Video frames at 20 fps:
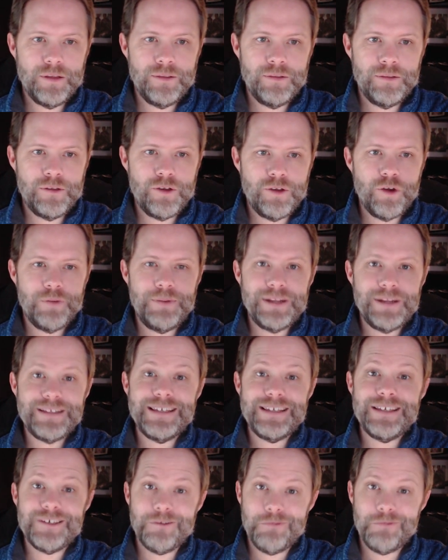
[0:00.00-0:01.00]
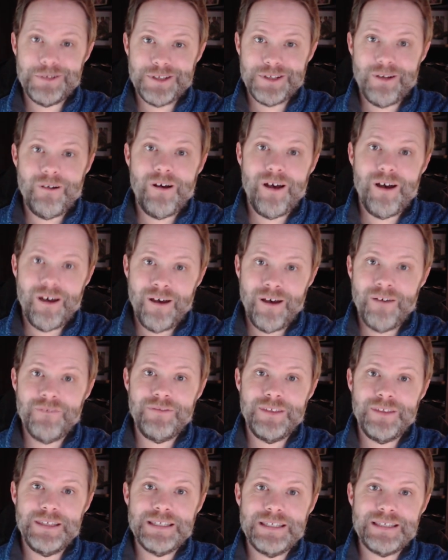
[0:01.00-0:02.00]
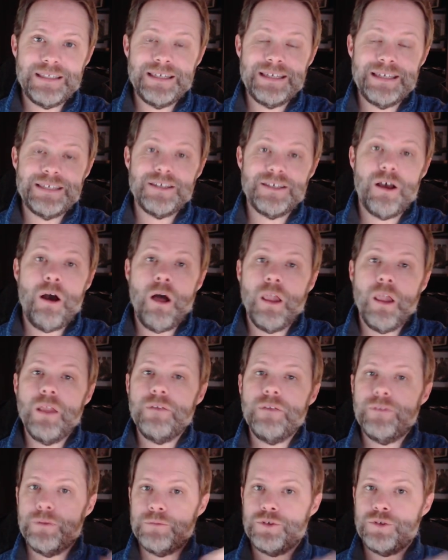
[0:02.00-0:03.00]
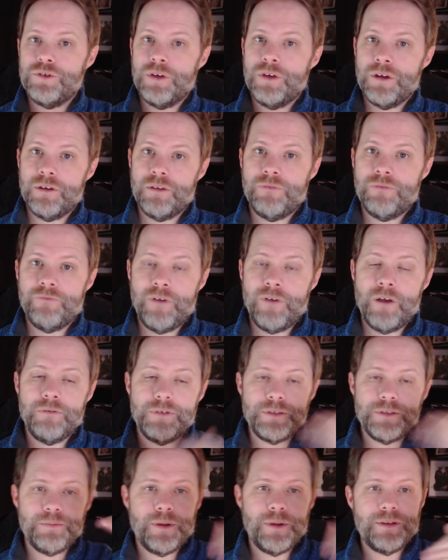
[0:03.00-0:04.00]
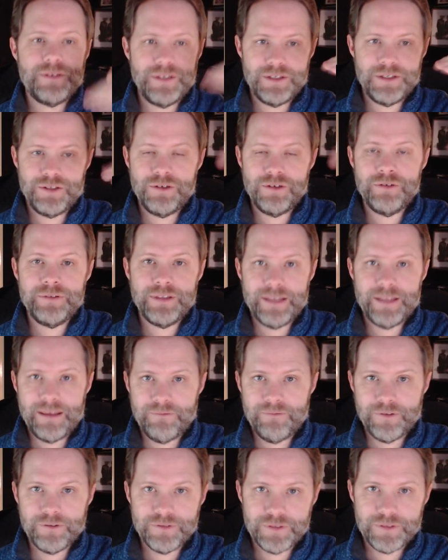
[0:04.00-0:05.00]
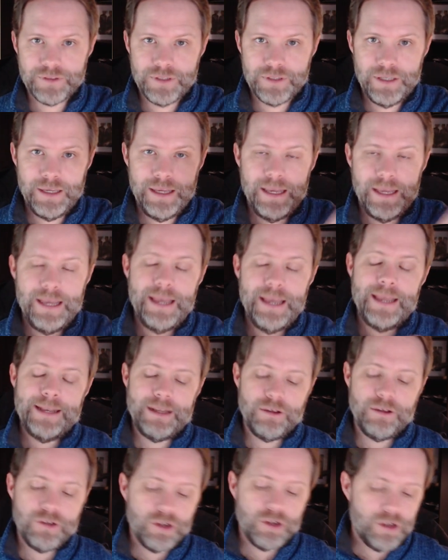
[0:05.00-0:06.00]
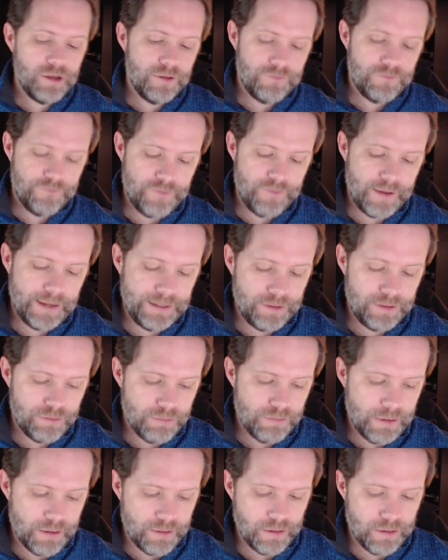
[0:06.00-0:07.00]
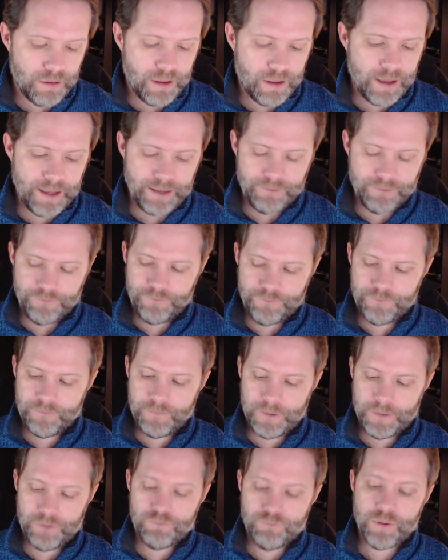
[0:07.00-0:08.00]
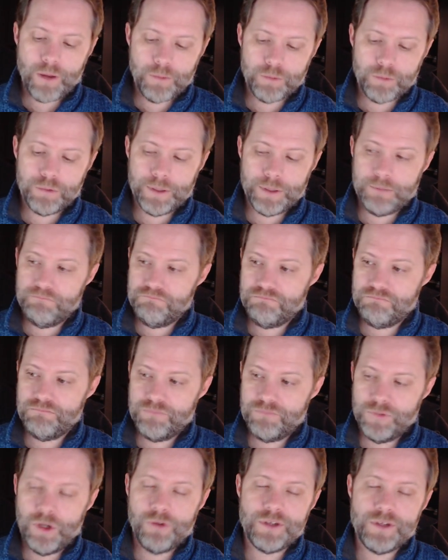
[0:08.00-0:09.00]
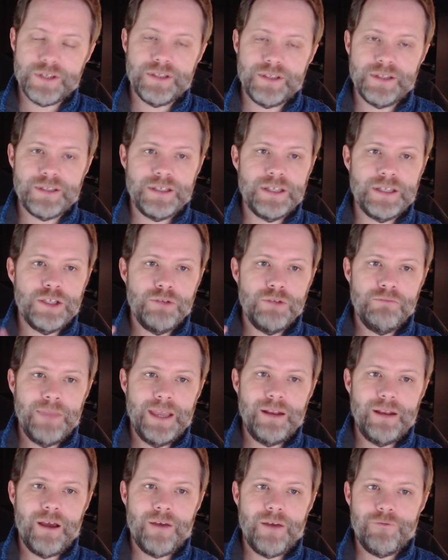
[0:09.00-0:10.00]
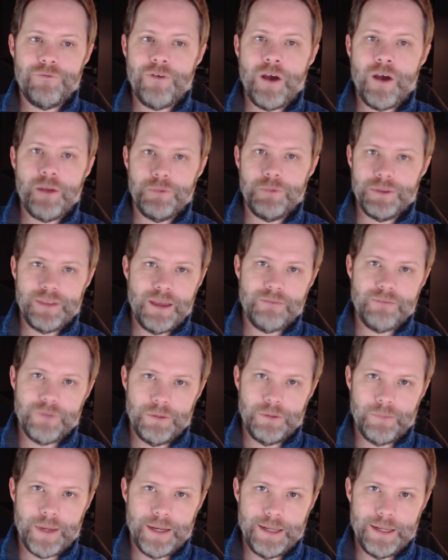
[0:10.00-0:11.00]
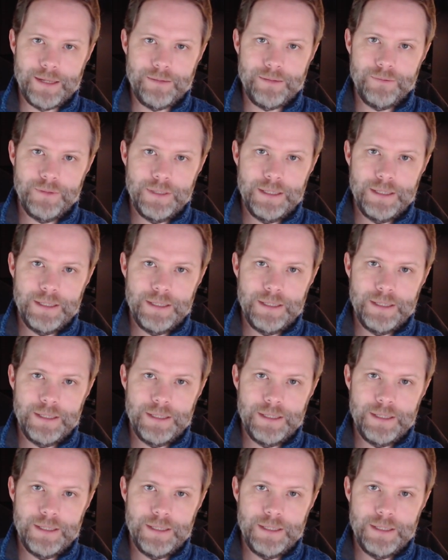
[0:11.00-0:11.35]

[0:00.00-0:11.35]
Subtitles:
Codependency is a result of these things. All of them trigger the fawn response at certain levels. Now, you're going to find throughout your life, you probably notice this, that you may not fawn with everybody.